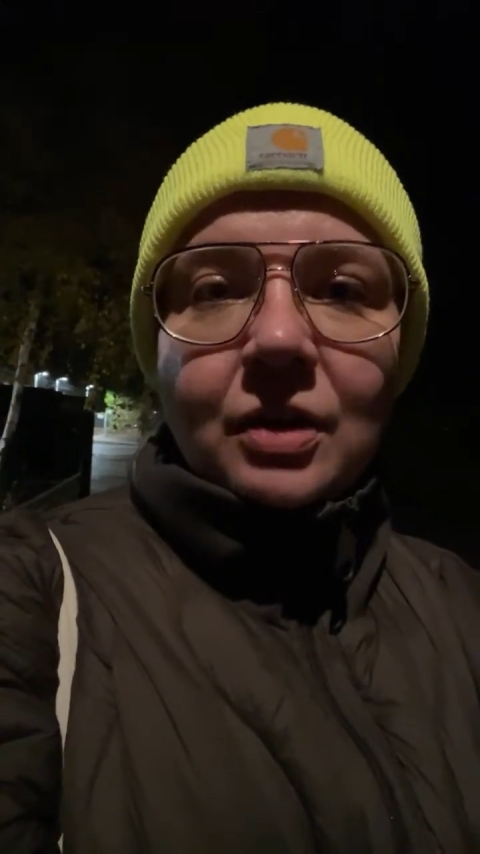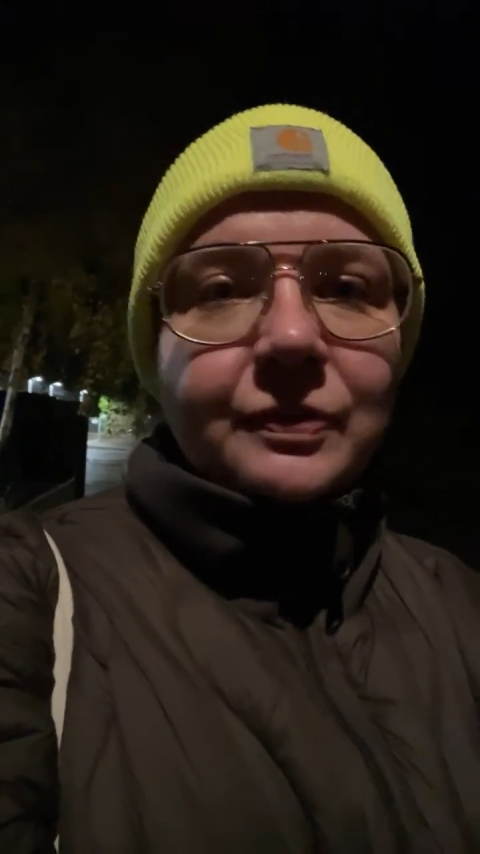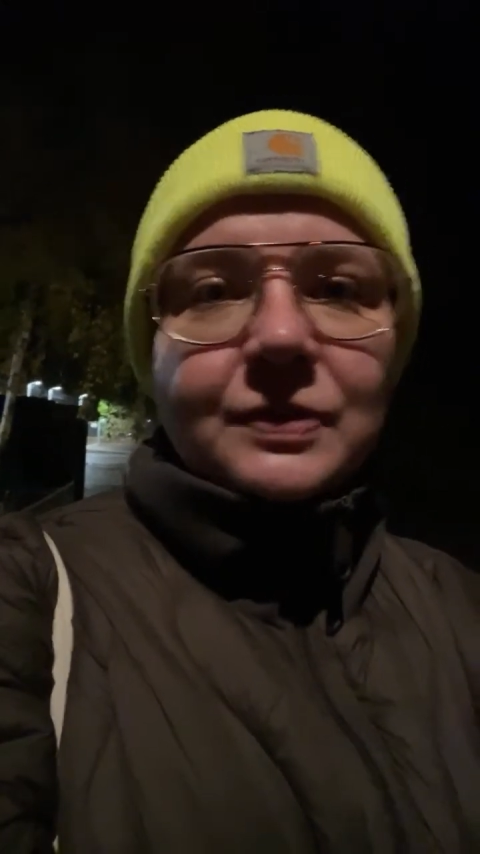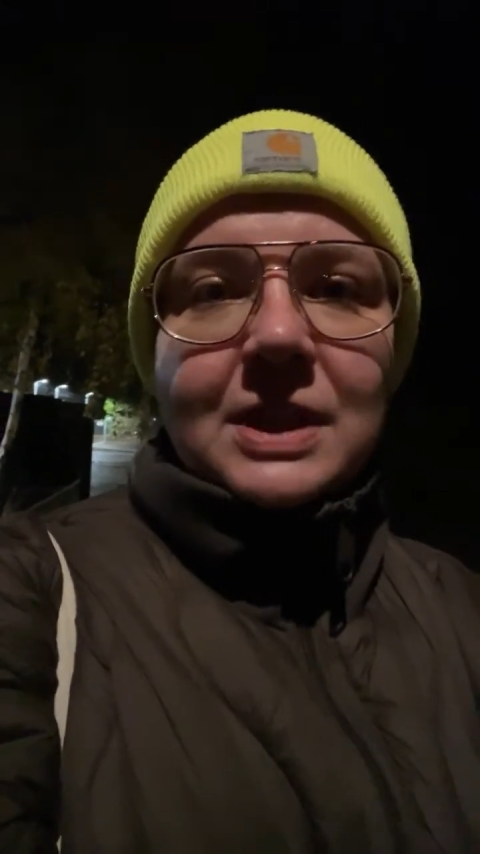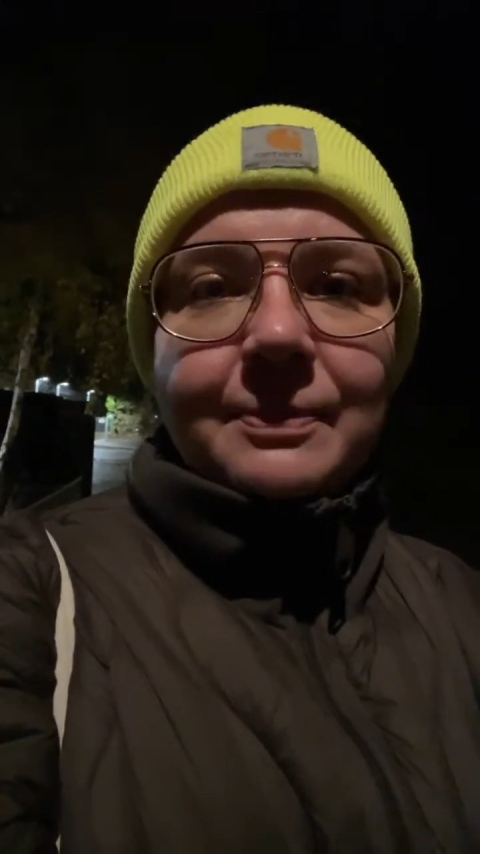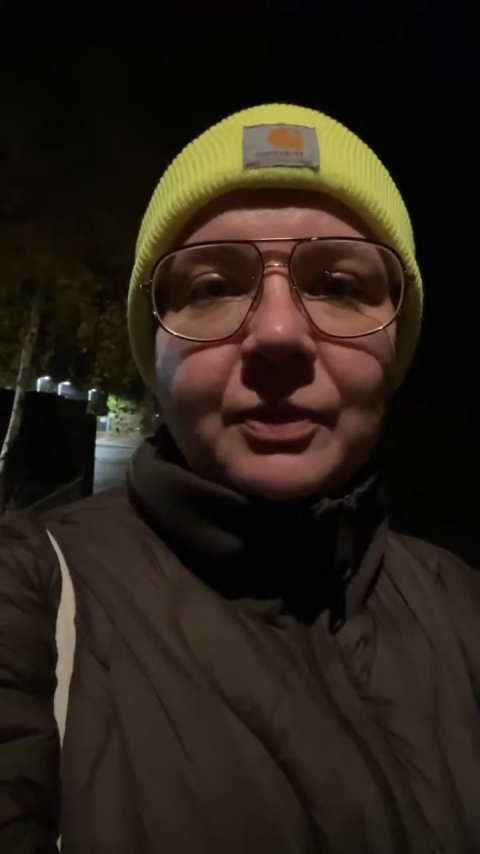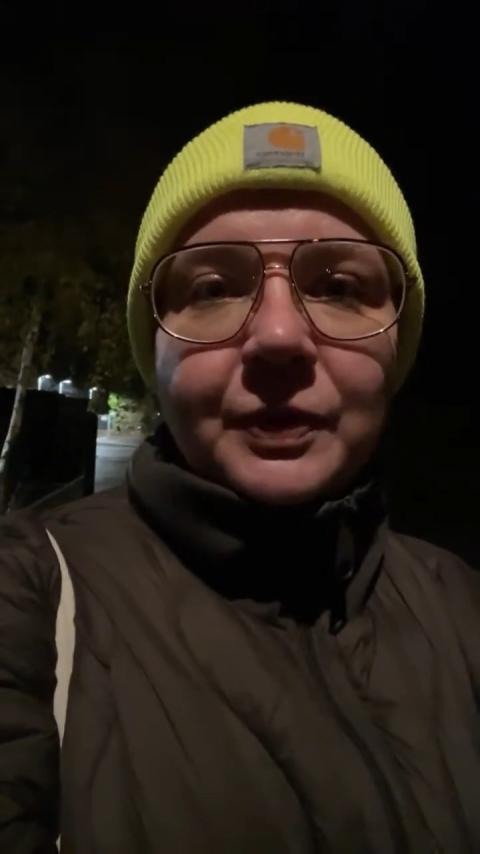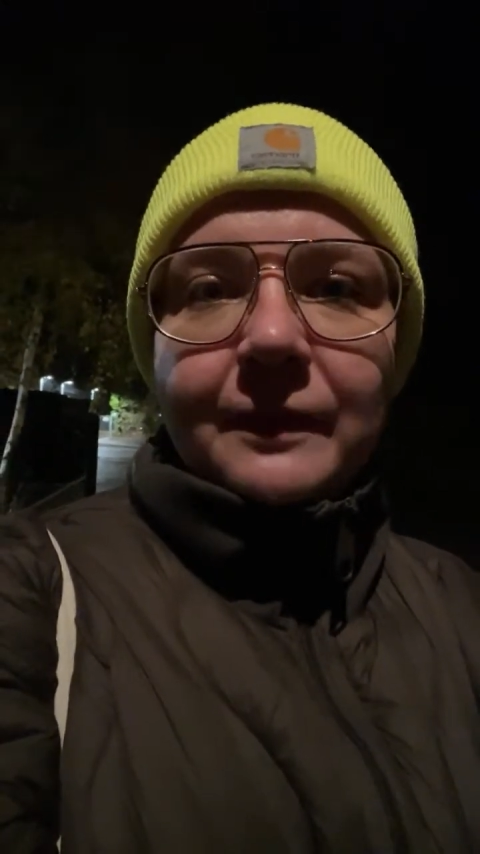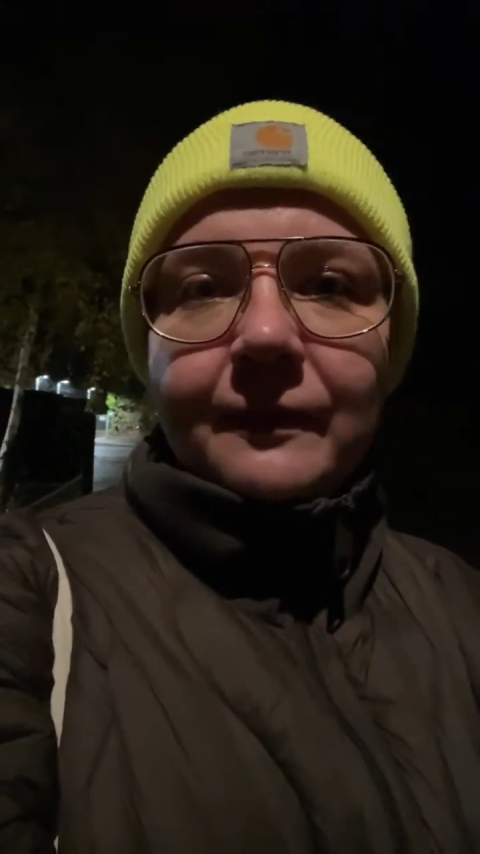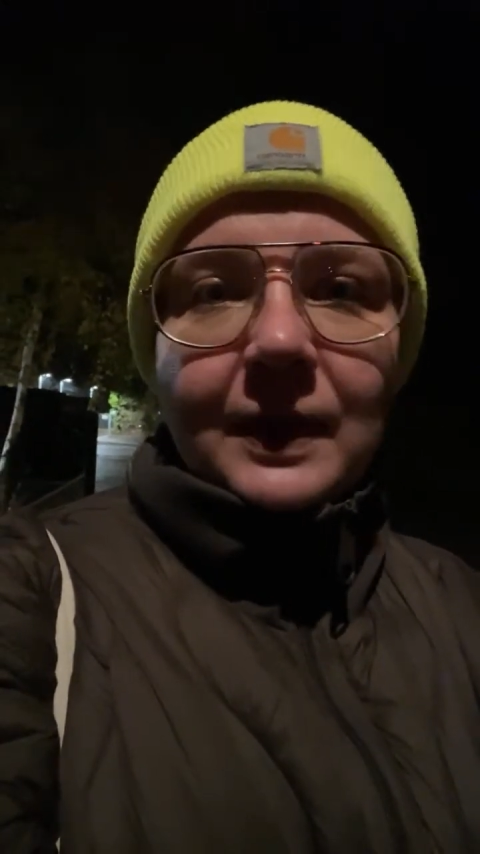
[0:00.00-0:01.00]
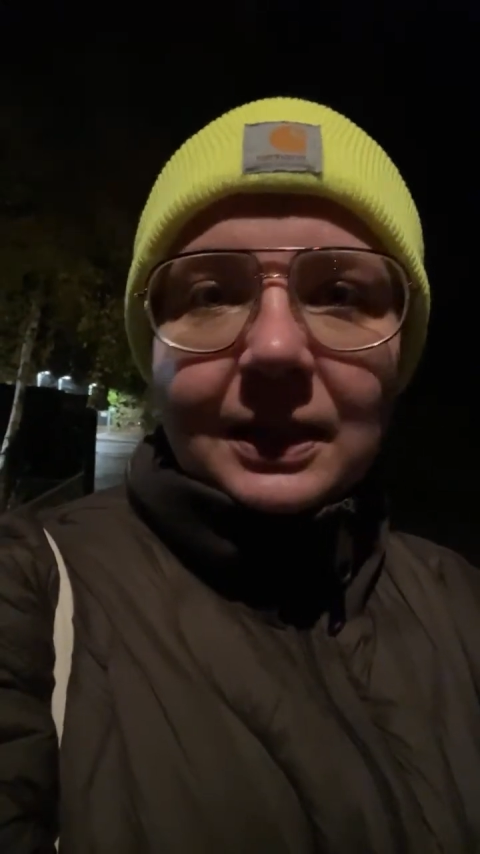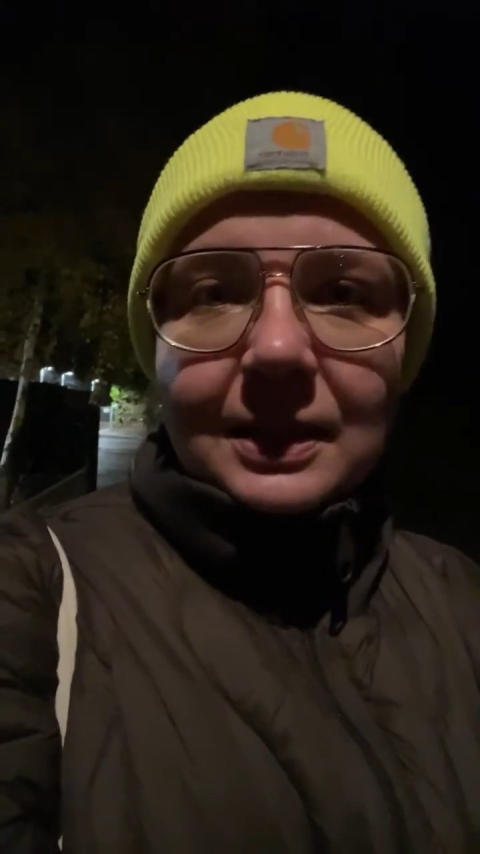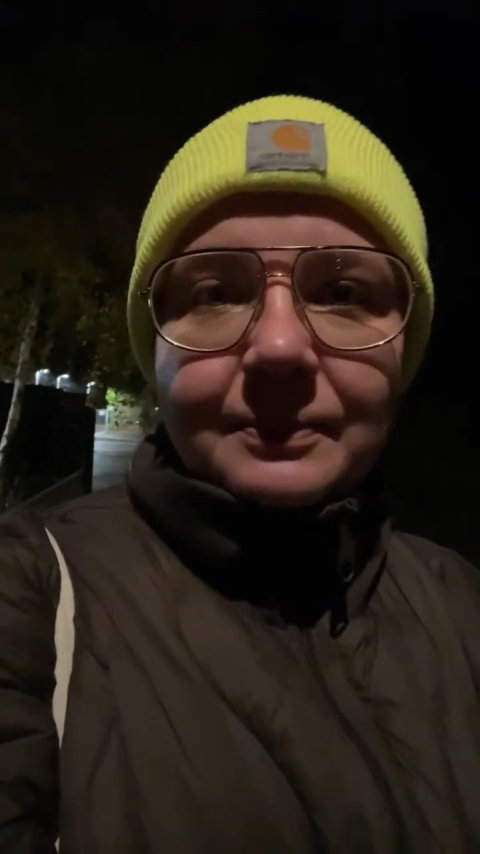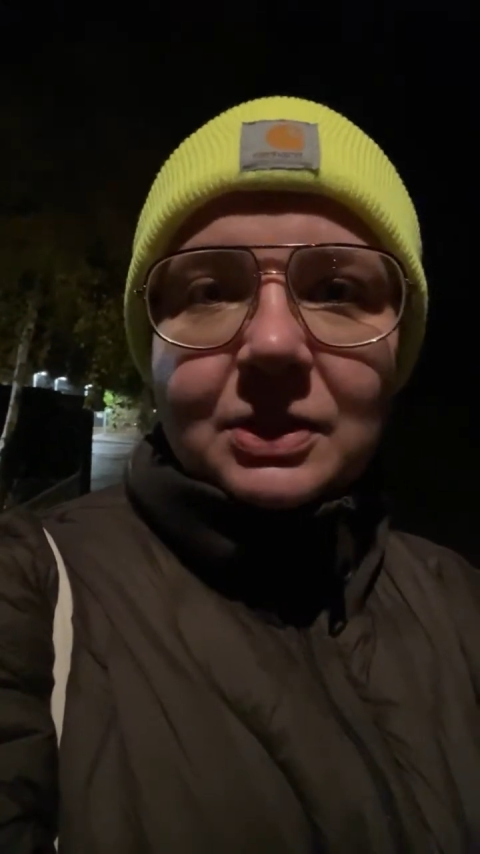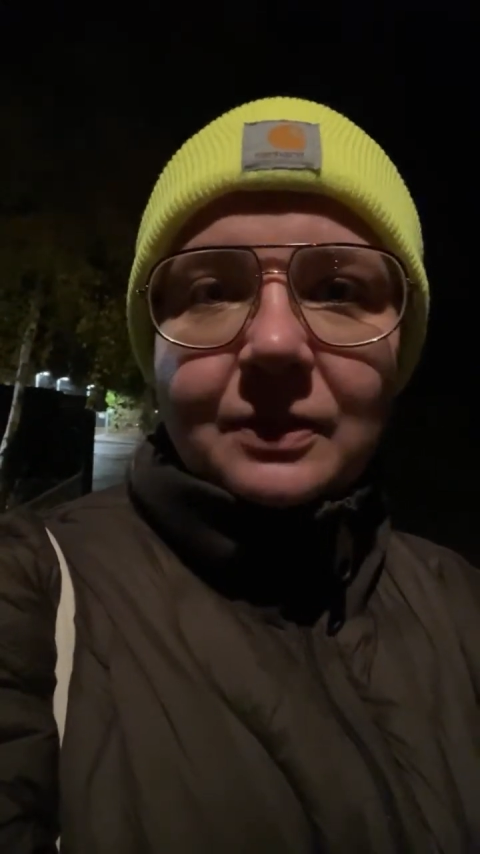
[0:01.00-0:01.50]
some of the
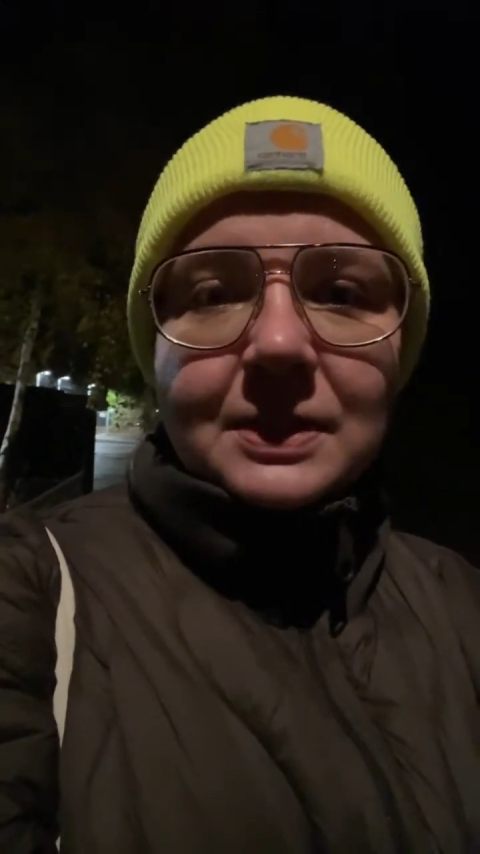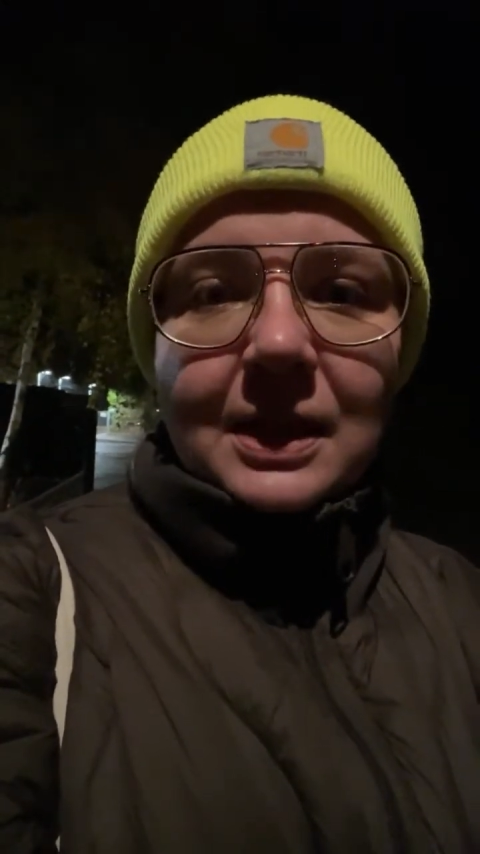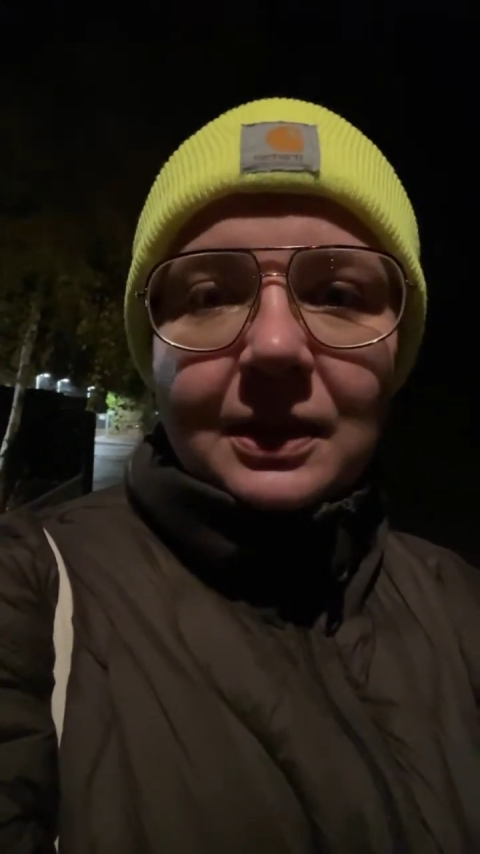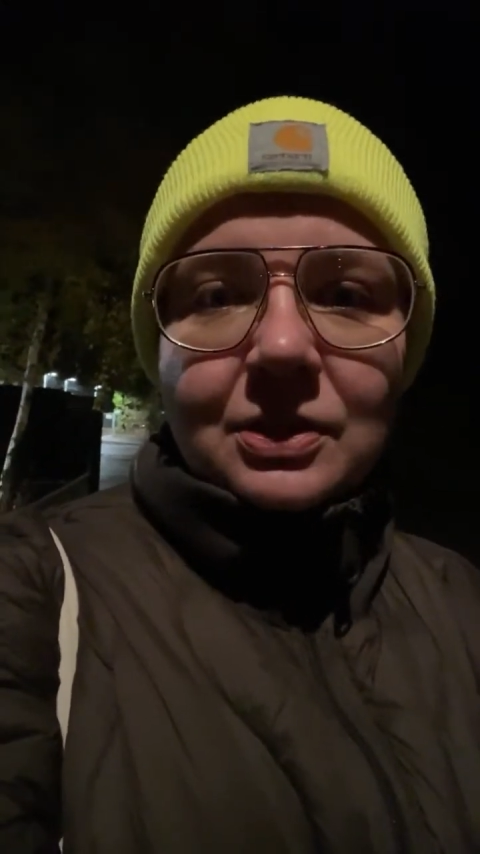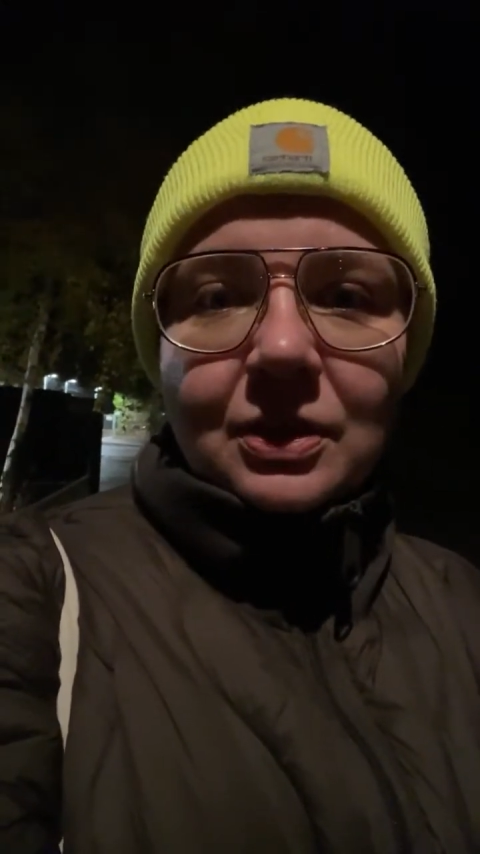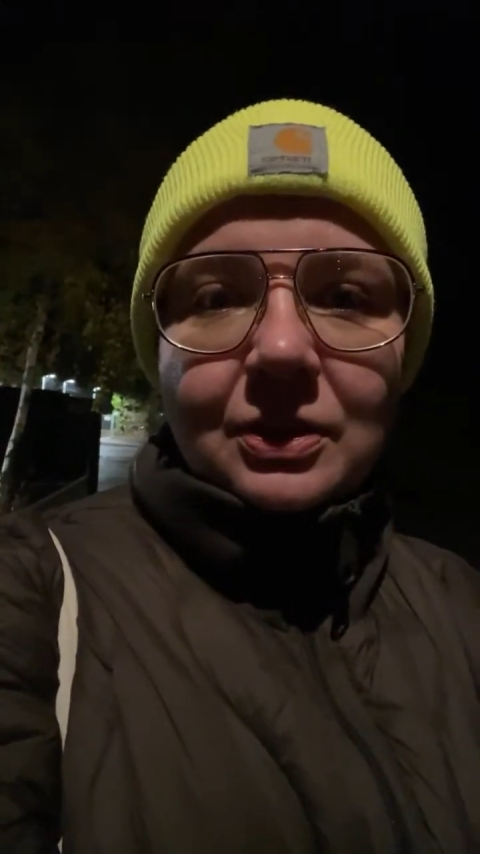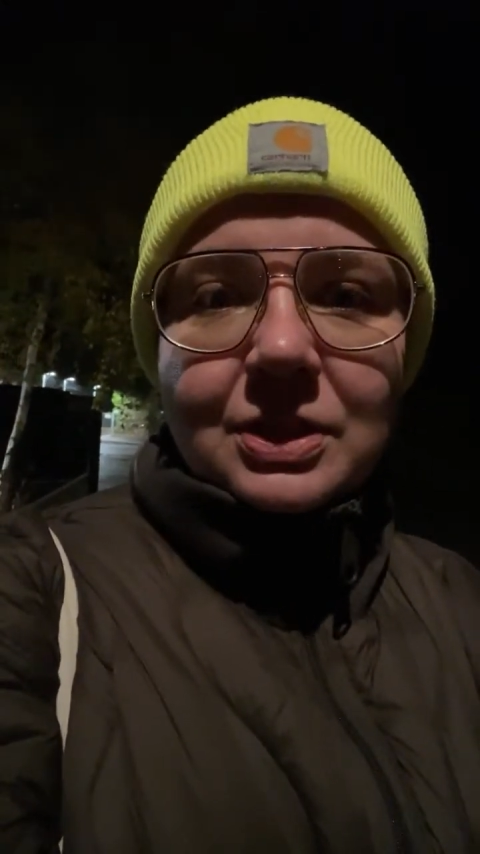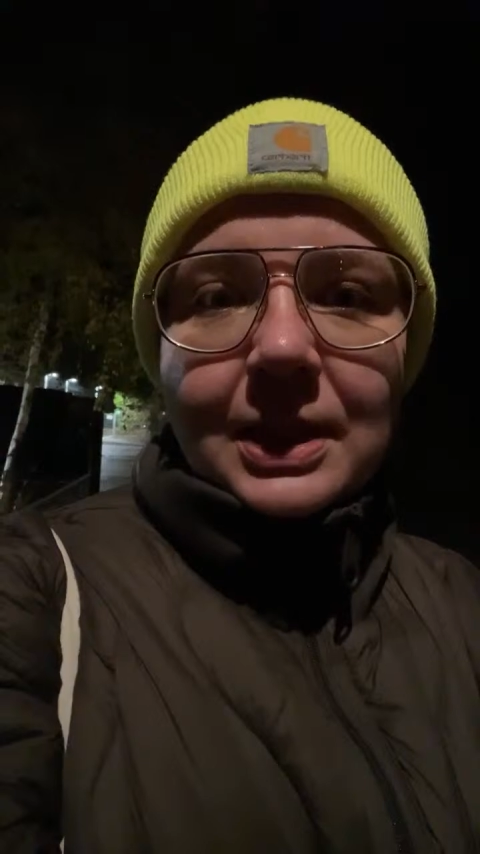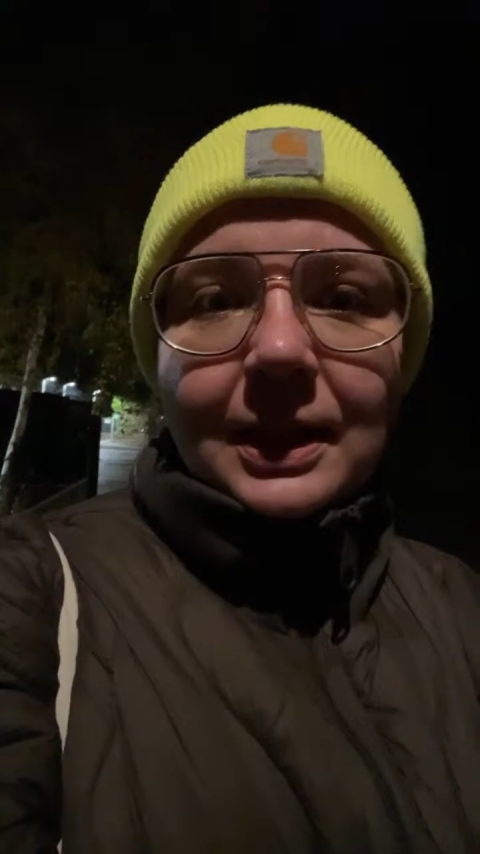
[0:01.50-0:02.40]
victims of Scientology